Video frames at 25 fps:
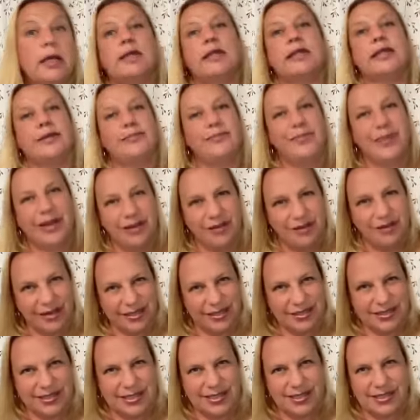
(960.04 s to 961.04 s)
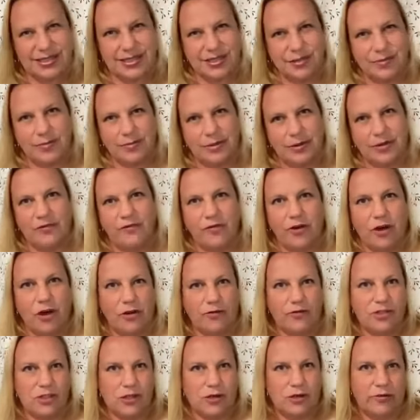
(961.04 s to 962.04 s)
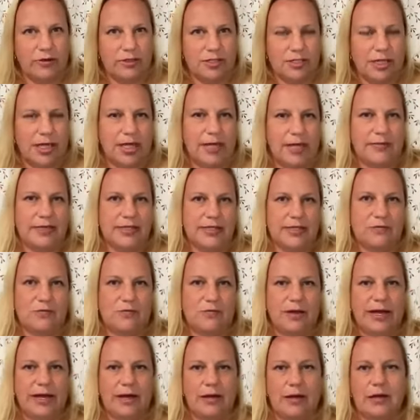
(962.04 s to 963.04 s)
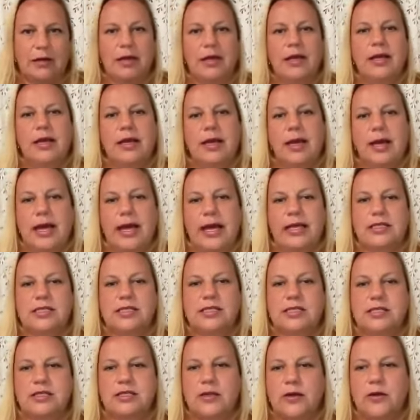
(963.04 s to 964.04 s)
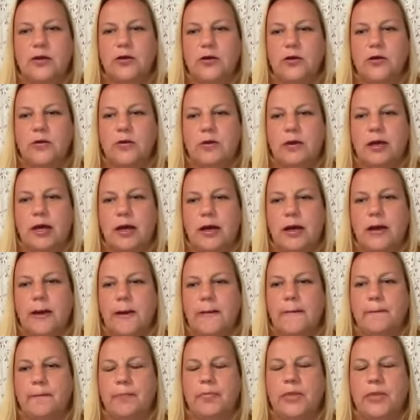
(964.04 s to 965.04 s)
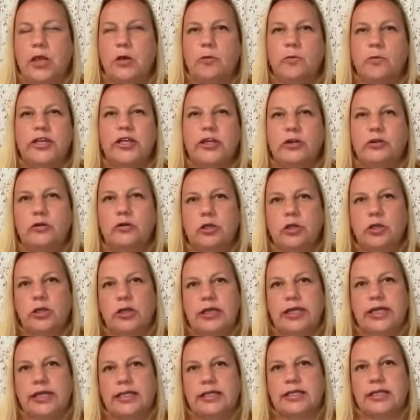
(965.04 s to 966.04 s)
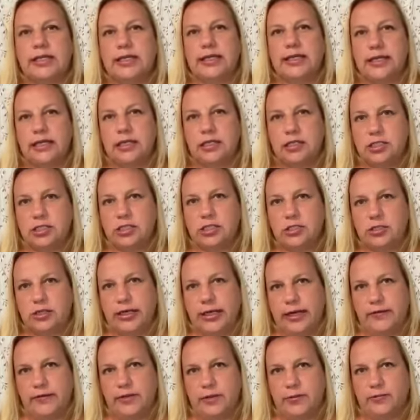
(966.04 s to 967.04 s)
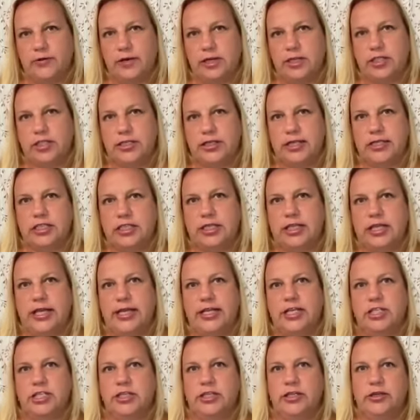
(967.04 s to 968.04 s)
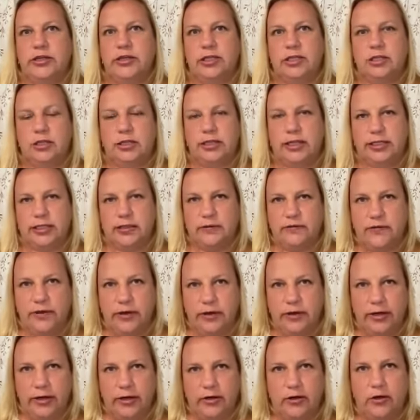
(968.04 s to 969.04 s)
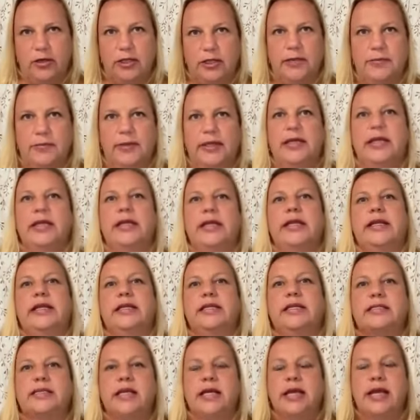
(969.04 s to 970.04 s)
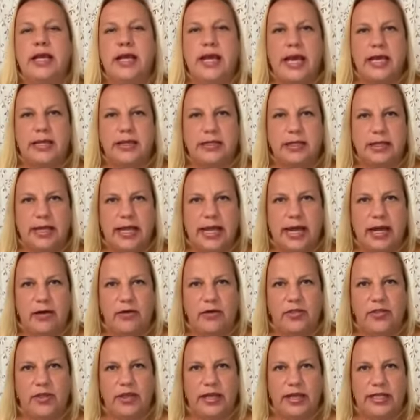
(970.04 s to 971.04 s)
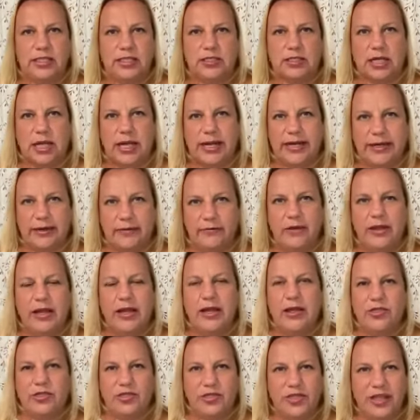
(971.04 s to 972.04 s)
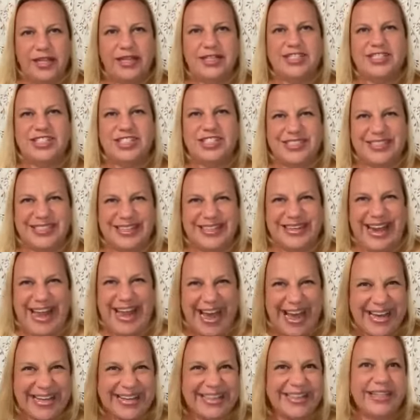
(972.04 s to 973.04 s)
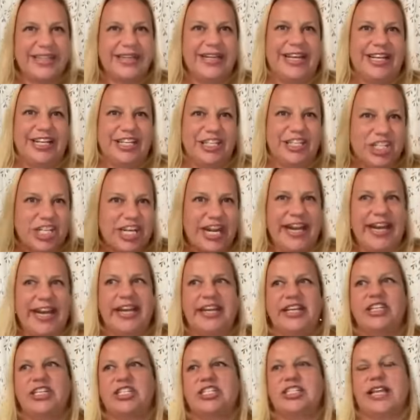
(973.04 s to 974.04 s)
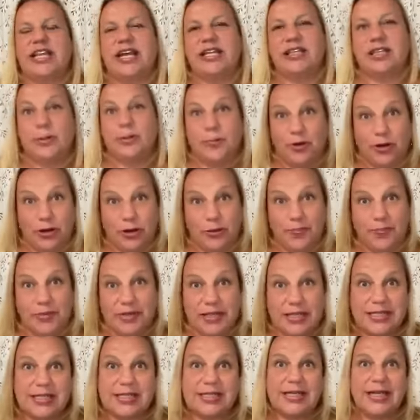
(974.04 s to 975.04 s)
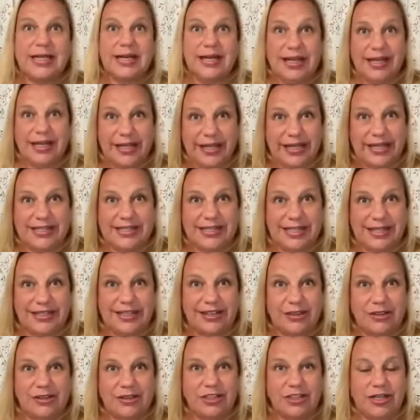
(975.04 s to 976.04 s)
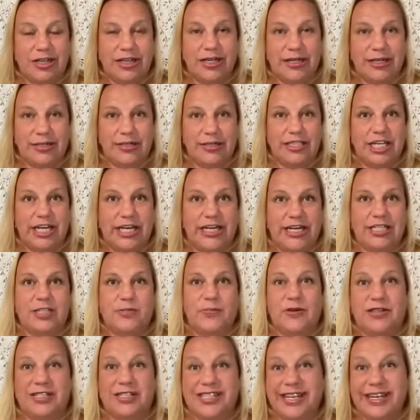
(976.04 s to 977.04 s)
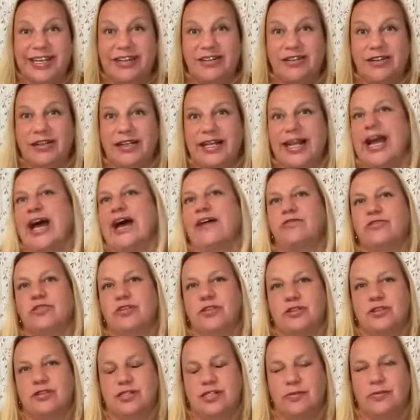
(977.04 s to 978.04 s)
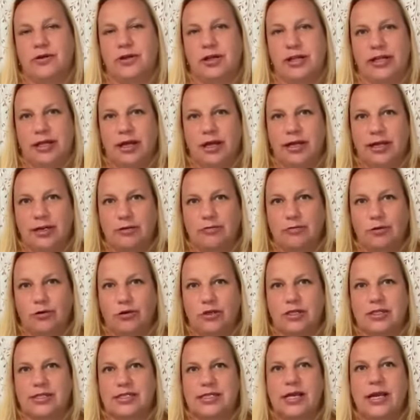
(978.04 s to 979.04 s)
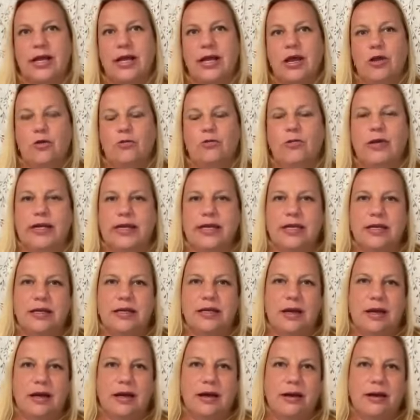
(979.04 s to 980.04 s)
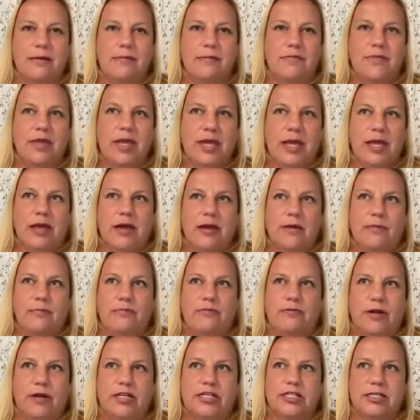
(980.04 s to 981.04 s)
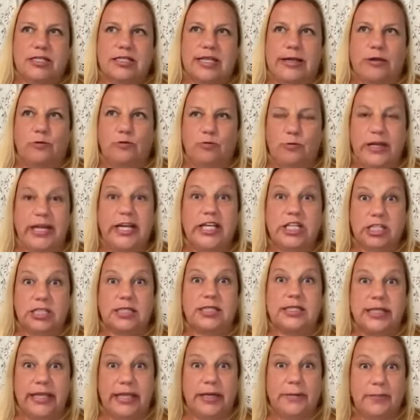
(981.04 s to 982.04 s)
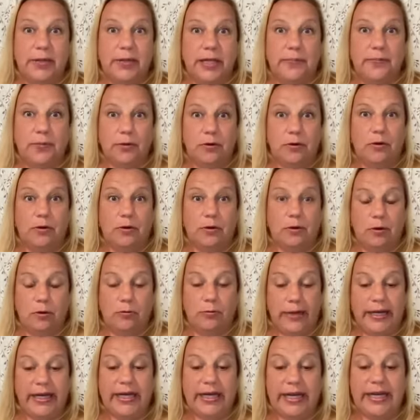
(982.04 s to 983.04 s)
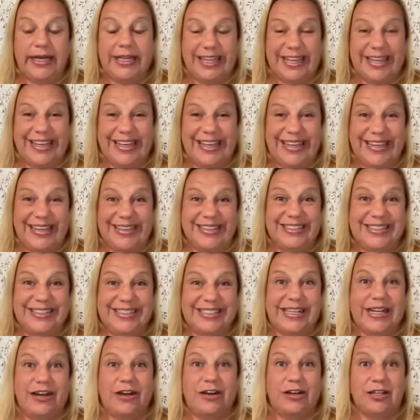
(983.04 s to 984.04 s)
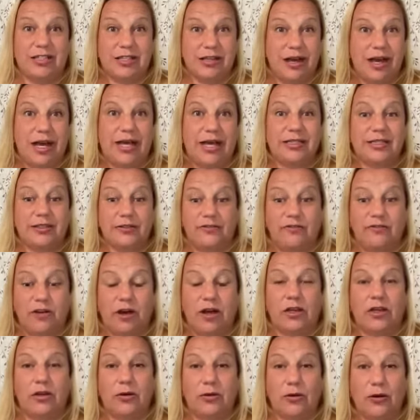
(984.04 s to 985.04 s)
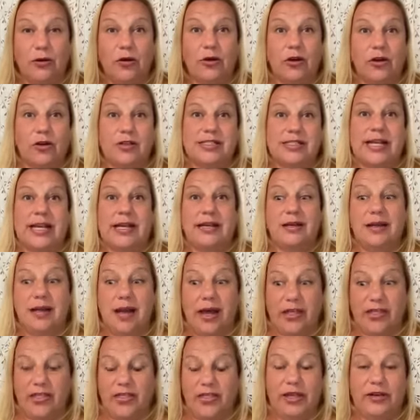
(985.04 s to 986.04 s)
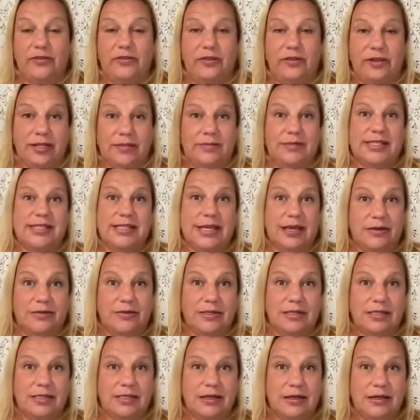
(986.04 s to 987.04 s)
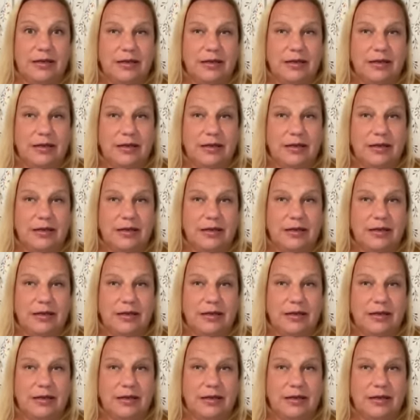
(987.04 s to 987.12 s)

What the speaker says: The American system evolves over time as well. And so when you look at the history of the Prussian education, you can look at the very early beginnings and then how things just get added and changed, and the purpose gets a little changed, particularly after those Napoleonic Wars, when Prussia's like, we just need people, or we need kids that are taught to follow orders and not think for themselves.